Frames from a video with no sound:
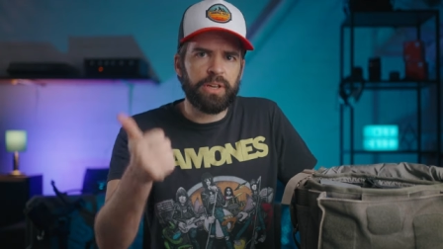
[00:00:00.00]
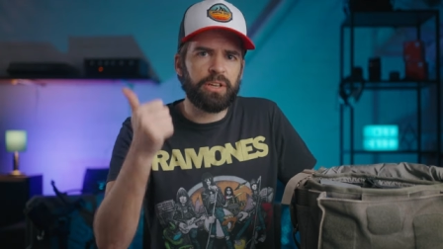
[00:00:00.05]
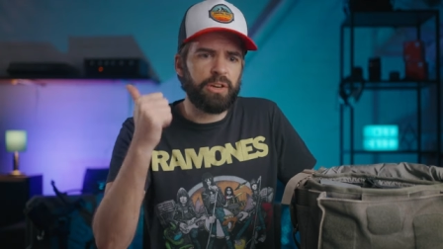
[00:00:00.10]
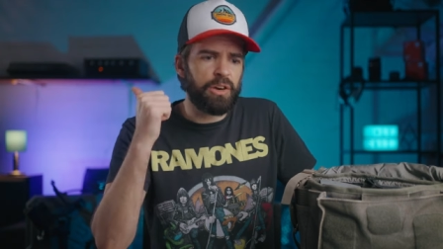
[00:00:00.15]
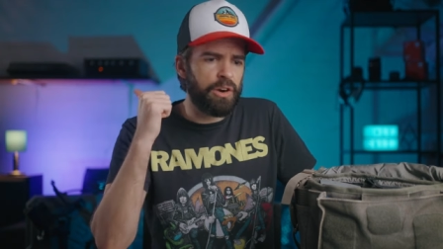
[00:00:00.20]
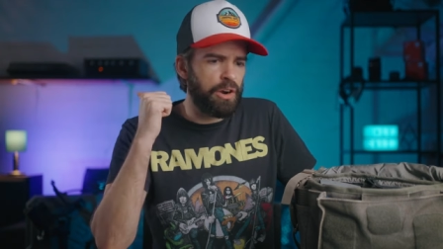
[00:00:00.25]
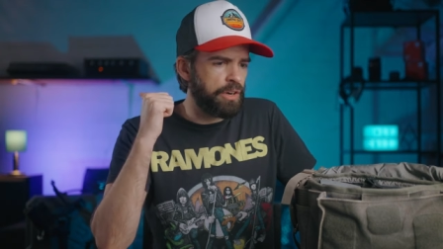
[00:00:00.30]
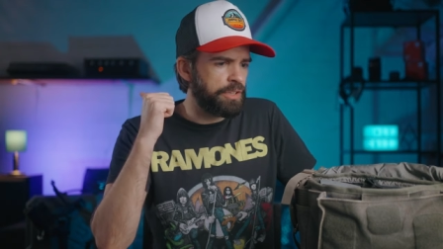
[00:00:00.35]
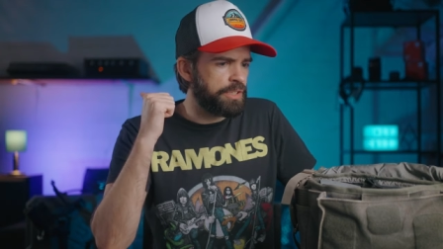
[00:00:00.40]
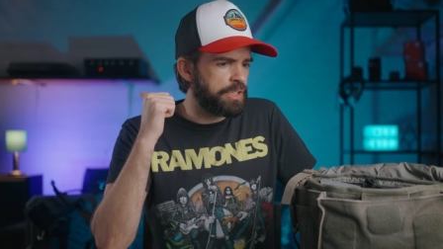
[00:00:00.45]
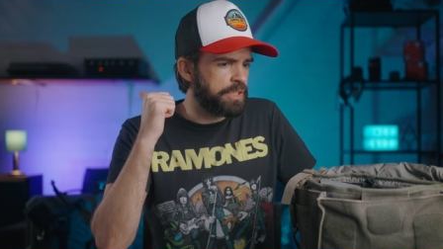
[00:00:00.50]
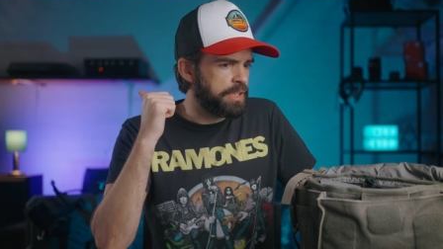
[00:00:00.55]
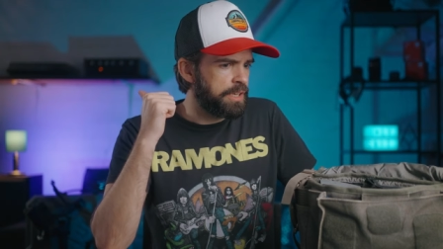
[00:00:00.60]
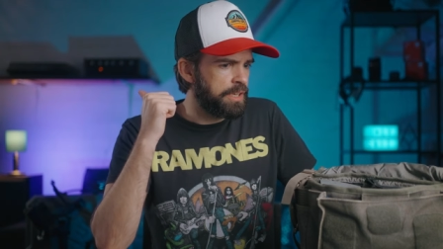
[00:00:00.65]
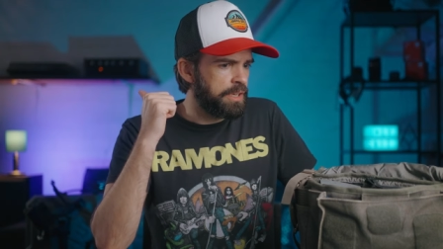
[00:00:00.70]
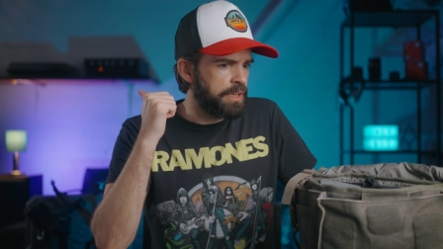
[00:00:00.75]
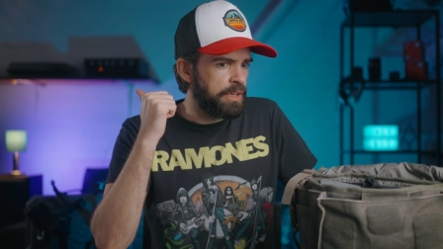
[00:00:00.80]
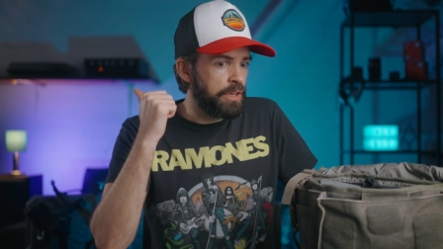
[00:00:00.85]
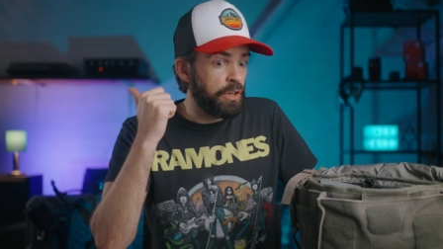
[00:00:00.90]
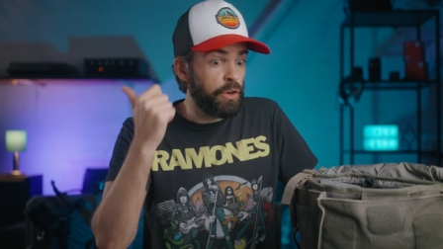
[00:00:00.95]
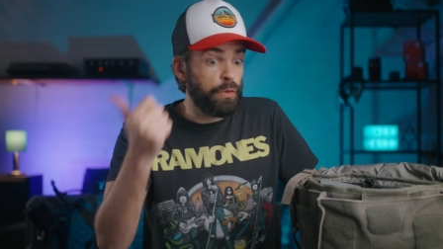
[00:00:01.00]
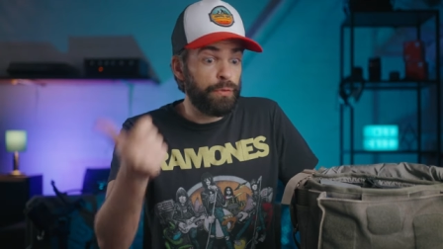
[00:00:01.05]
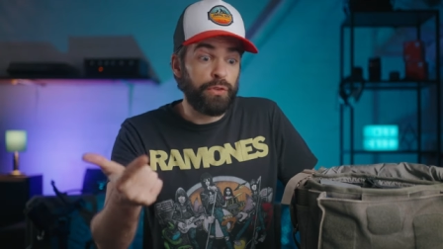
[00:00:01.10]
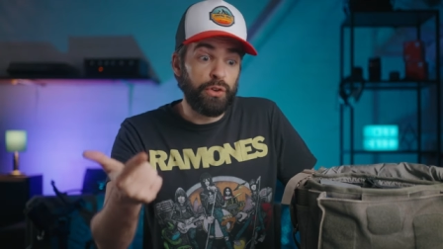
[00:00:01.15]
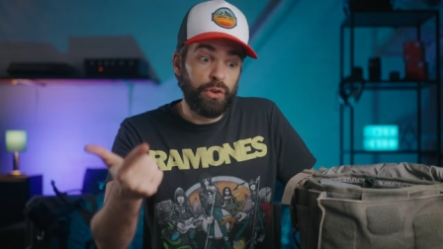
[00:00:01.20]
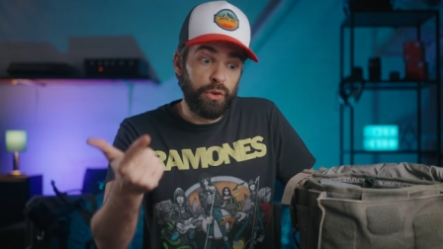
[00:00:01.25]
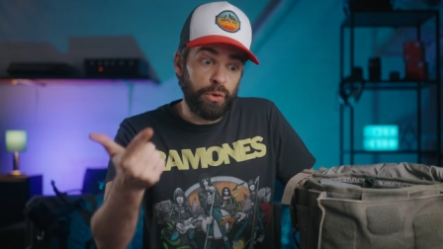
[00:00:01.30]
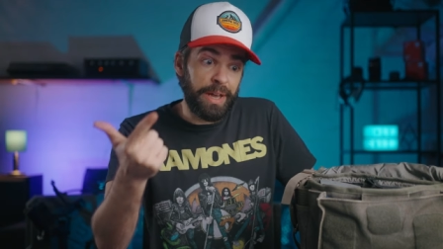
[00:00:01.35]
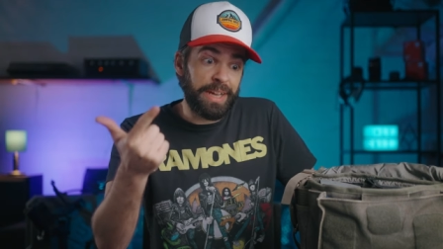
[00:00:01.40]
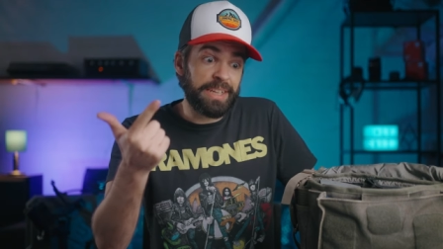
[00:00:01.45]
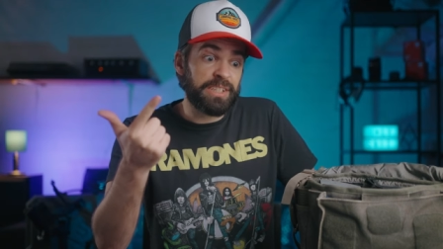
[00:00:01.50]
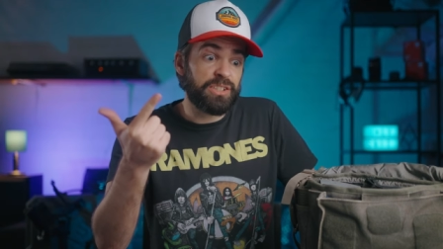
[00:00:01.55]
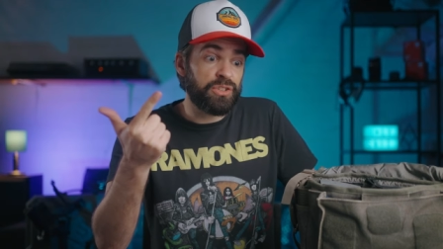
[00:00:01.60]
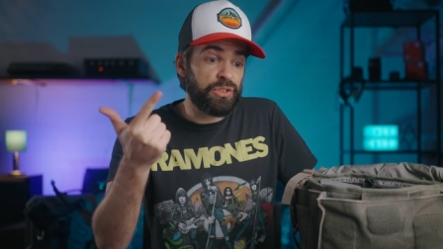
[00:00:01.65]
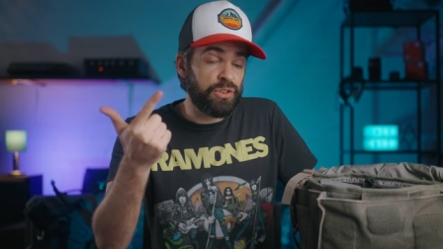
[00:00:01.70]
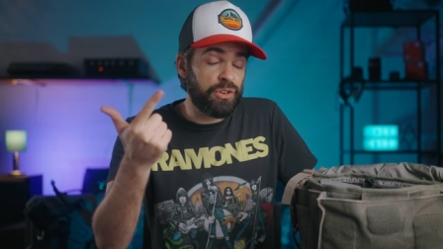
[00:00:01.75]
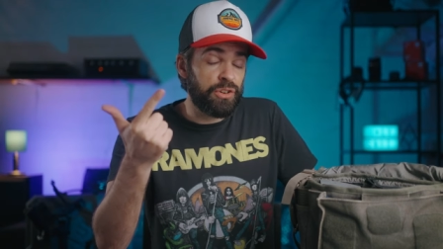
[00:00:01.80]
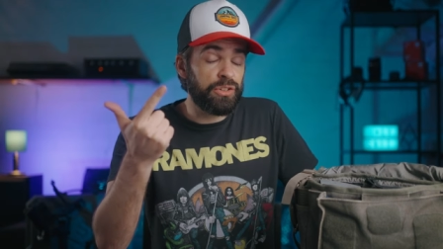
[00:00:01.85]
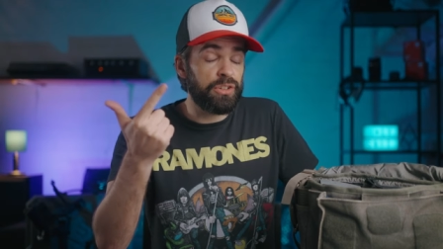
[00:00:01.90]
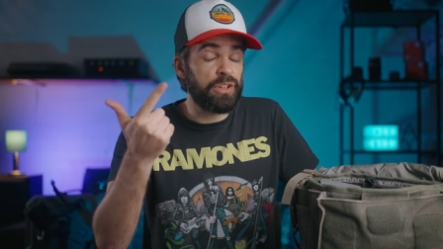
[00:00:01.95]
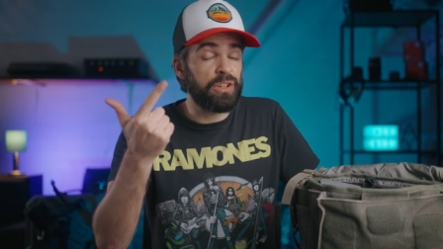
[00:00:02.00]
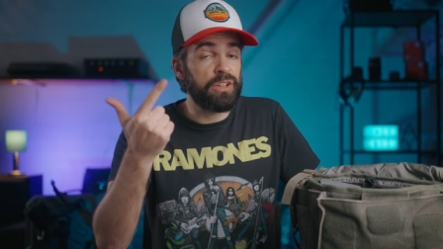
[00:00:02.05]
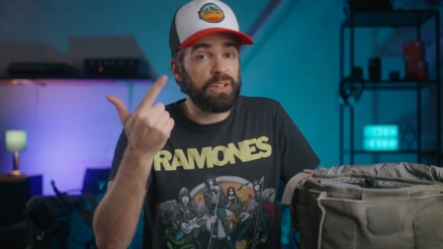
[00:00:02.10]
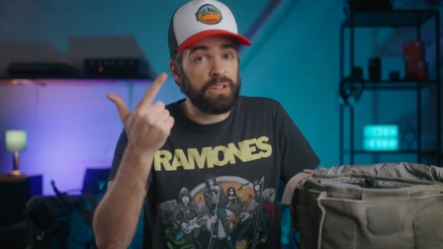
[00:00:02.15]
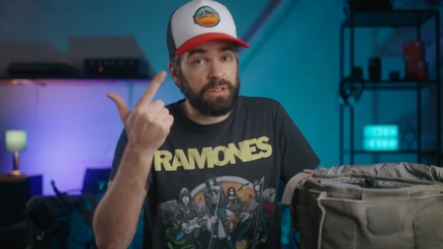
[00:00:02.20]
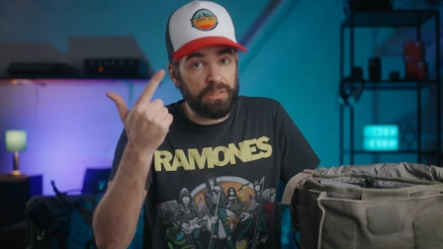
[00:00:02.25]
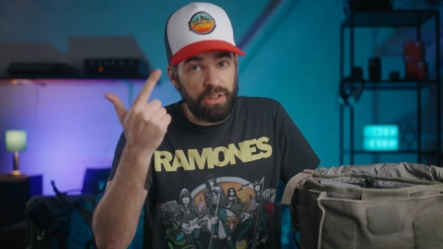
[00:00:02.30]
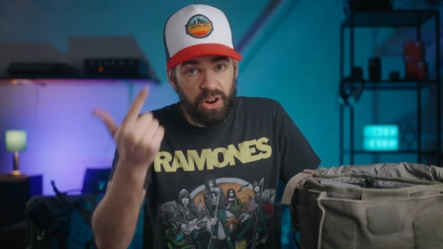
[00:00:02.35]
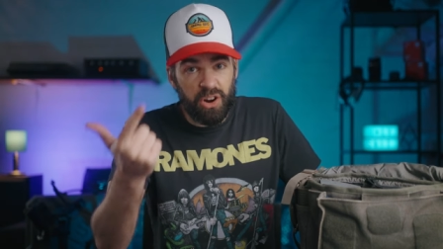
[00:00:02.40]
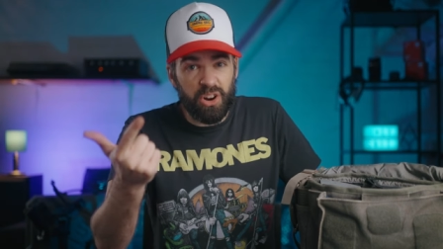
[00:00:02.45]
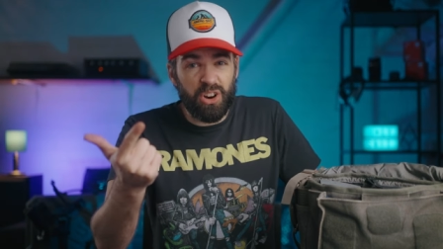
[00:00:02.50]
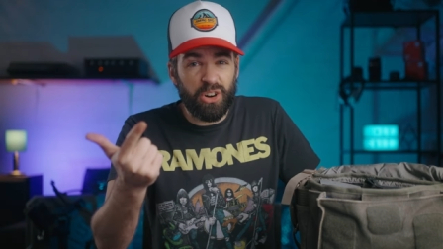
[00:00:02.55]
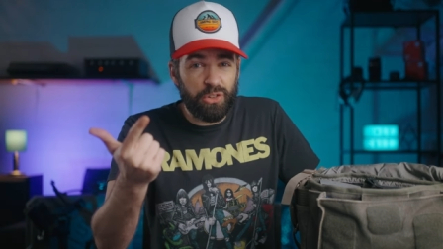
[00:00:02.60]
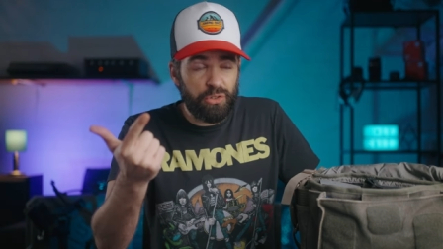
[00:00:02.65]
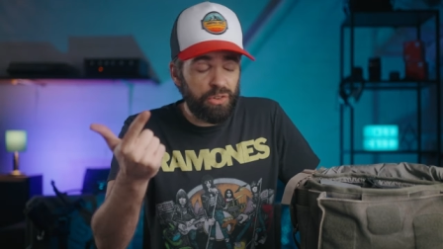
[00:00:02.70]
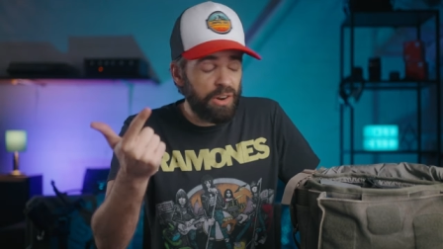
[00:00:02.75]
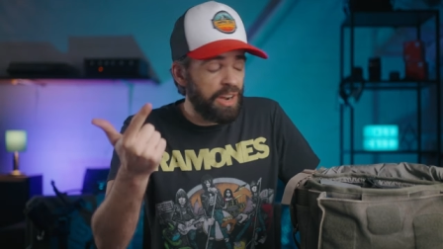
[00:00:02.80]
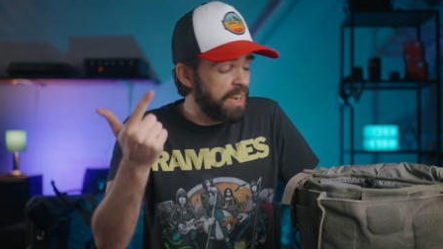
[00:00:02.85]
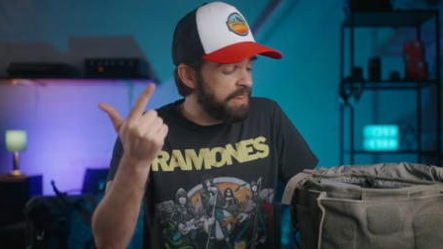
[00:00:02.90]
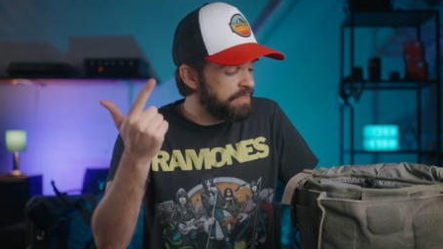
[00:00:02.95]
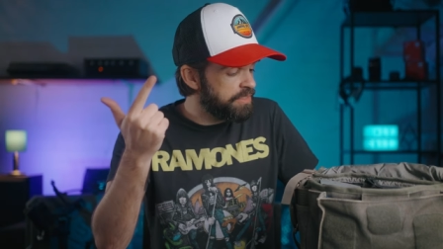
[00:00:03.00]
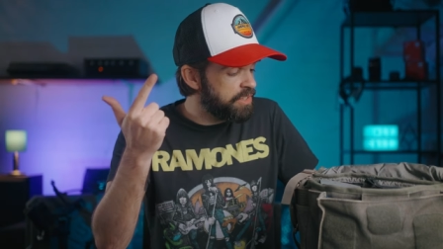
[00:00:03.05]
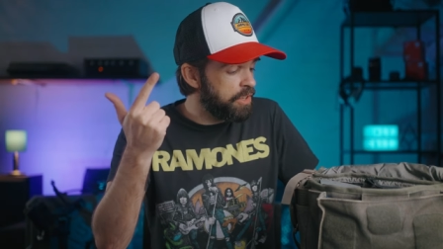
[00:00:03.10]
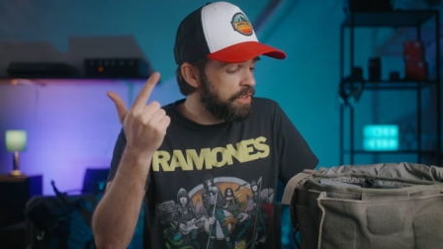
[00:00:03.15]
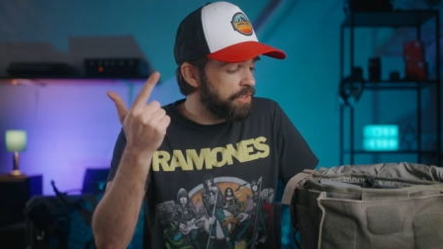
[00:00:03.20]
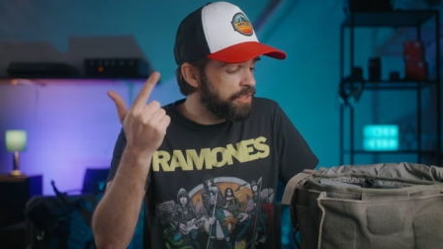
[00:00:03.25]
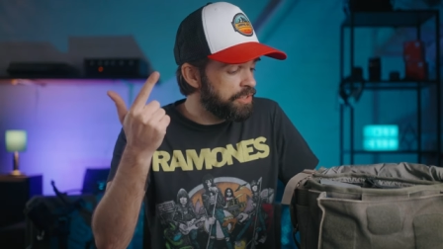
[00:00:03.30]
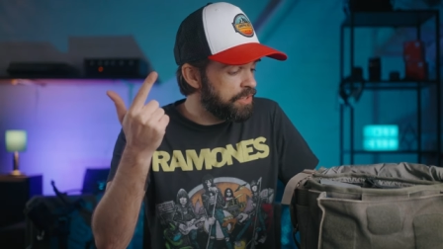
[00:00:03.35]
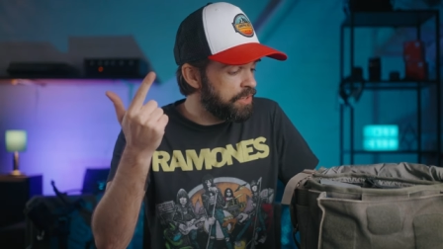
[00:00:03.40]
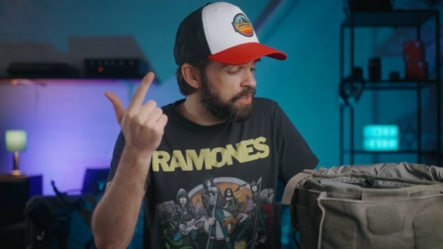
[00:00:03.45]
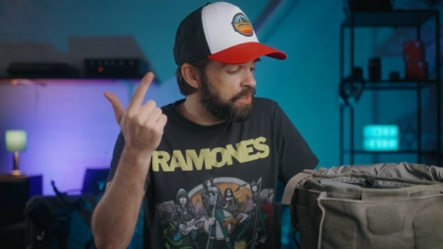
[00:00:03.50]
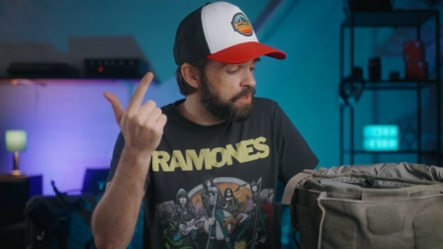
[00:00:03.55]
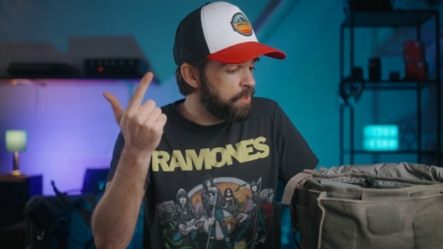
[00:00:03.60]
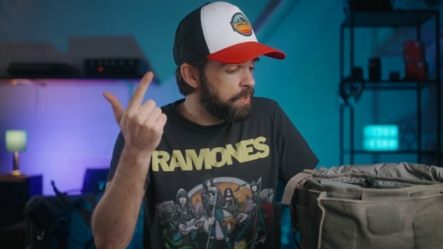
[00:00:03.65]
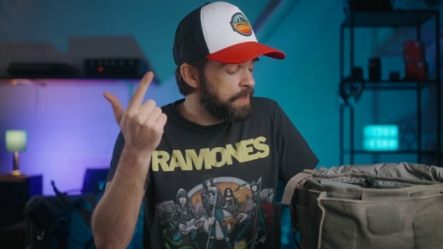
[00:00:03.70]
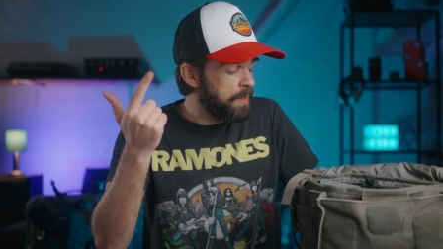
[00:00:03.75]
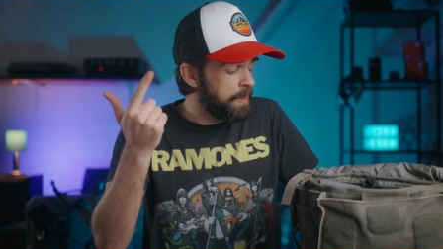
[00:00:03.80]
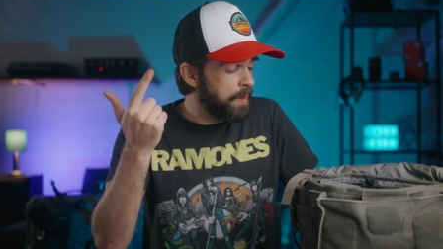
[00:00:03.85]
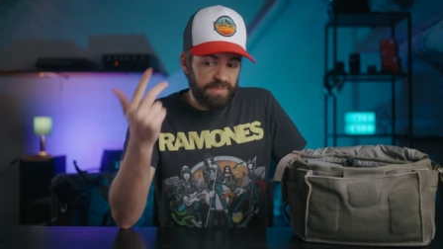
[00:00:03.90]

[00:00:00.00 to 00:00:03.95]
cards, a few external hard drives also,